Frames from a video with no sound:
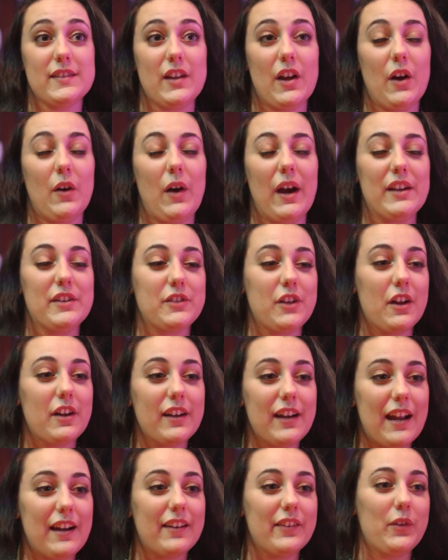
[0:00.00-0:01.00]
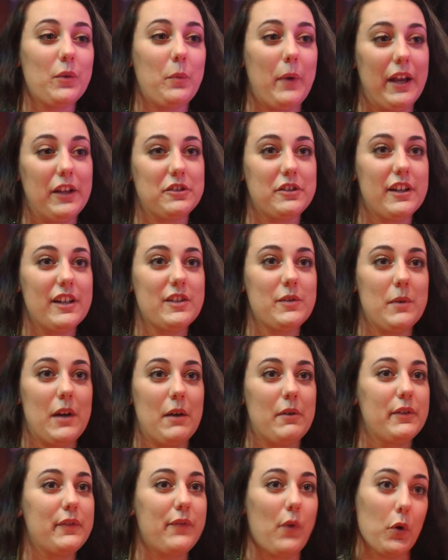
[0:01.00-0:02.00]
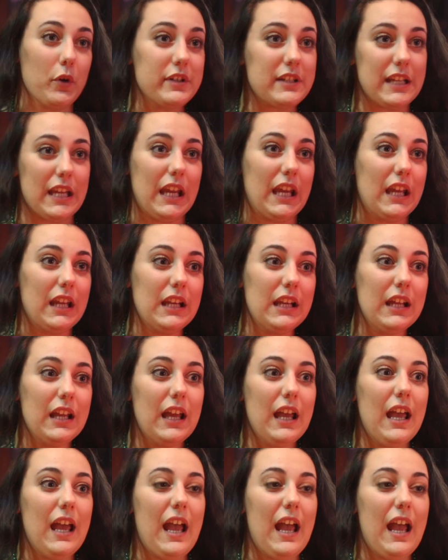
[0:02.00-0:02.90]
So I started out as a waitress when I was 14